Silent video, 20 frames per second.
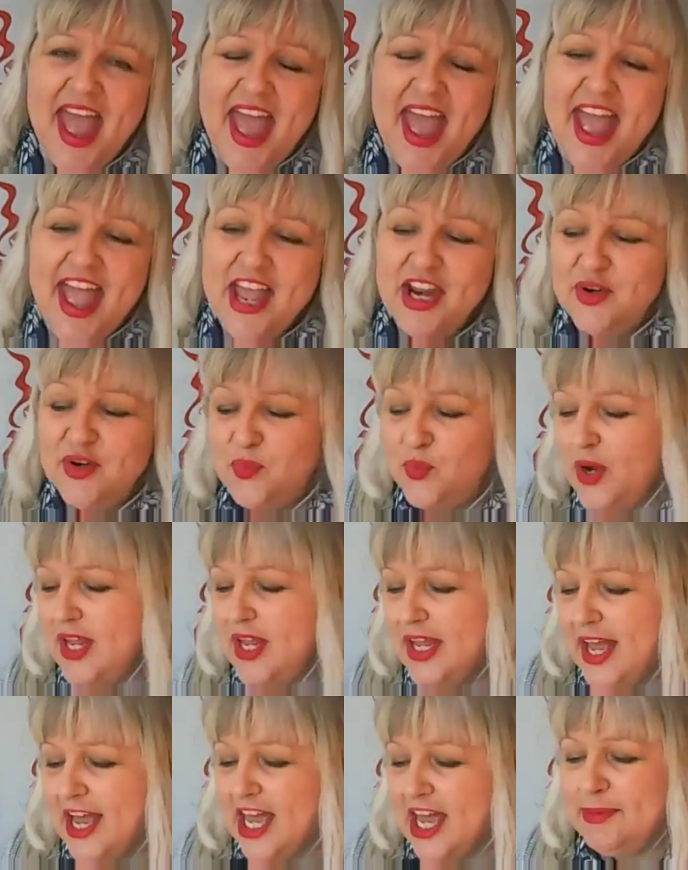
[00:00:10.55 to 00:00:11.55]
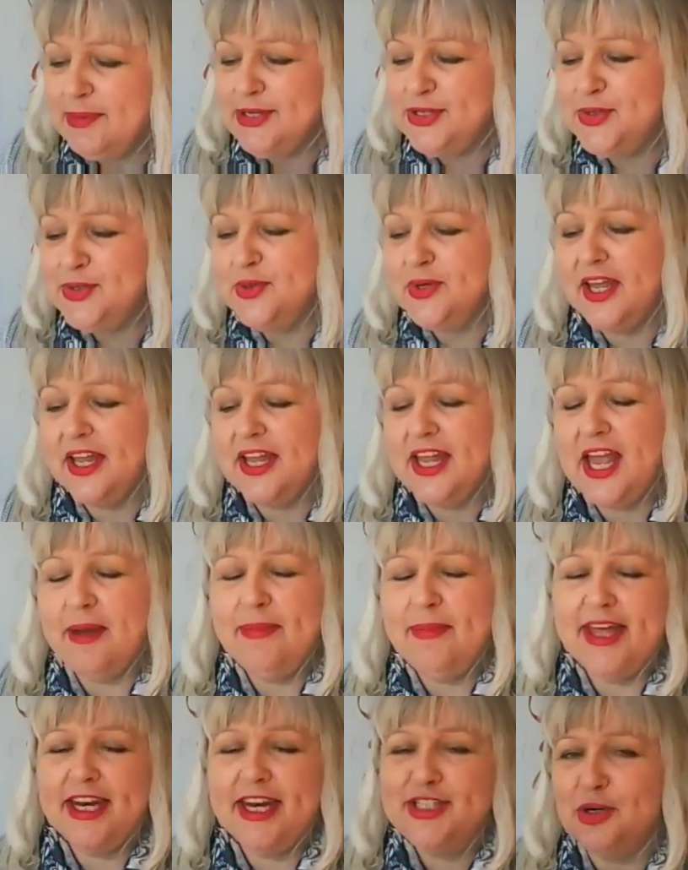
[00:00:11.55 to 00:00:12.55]
And we are going to be talking
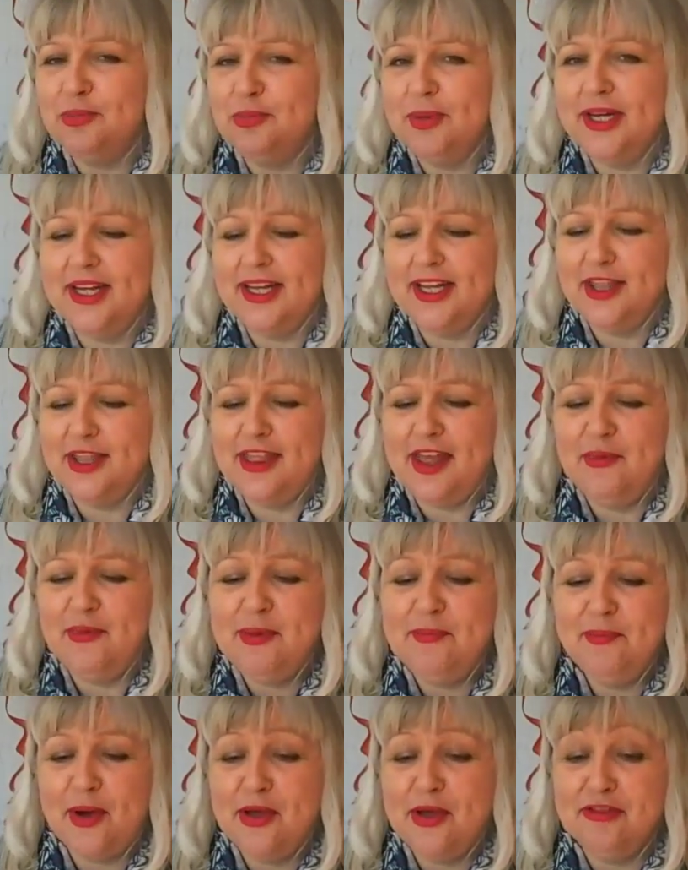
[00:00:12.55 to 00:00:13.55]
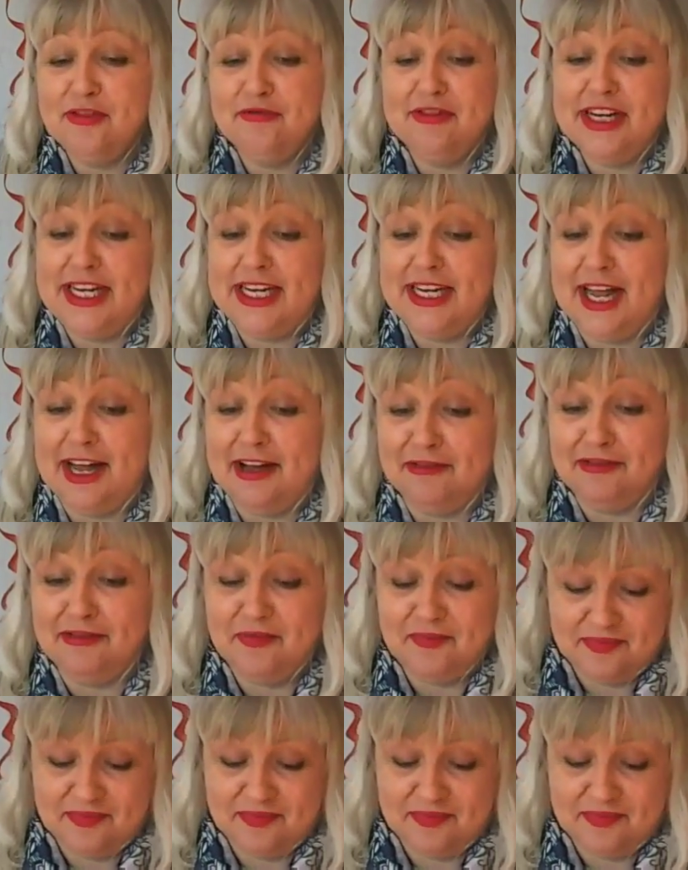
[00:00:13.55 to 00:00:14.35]
about a topic that we both really love.